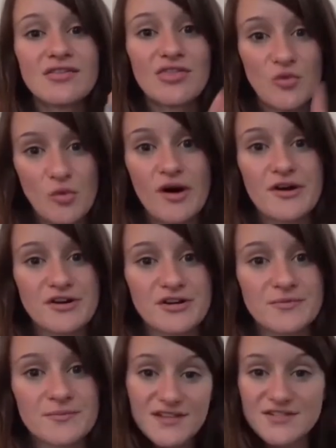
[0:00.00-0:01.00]
the
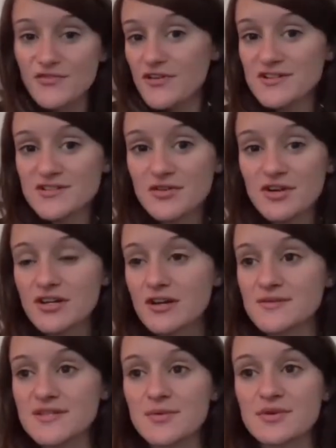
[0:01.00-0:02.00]
water. So far so good. I
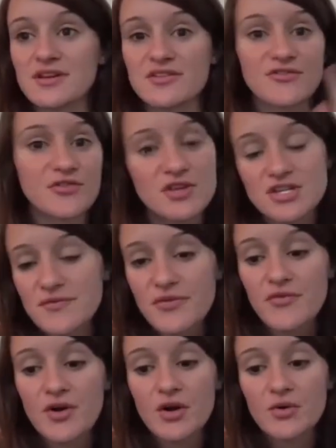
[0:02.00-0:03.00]
was able to get the footage off the
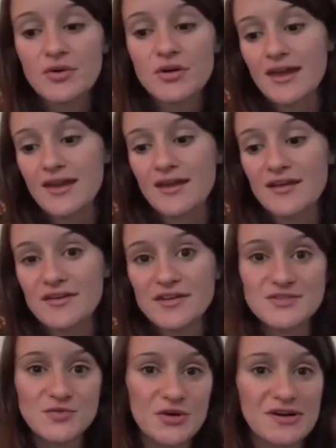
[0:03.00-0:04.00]
phone and
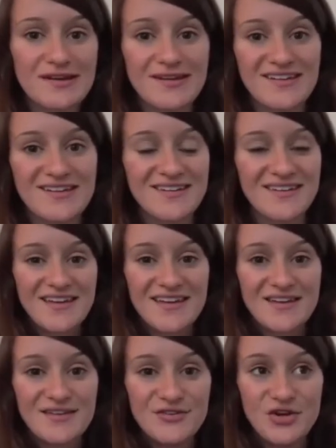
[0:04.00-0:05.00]
it's working
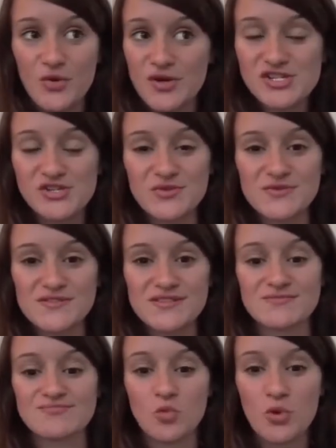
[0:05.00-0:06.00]
and no
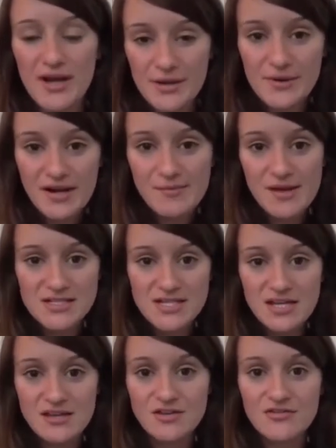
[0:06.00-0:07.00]
issues. Would I recommend
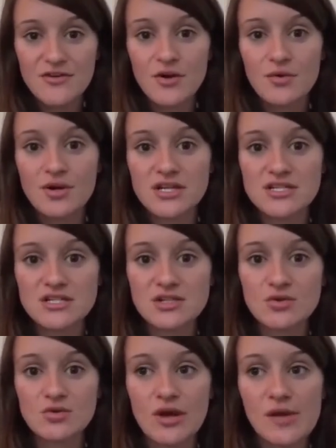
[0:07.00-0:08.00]
taking your phone
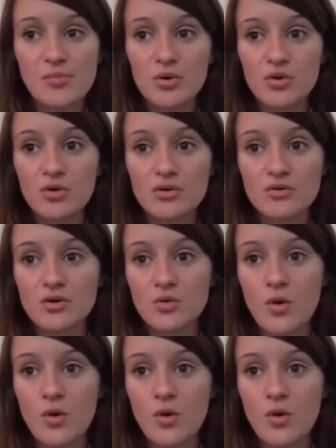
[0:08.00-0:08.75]
into a pool or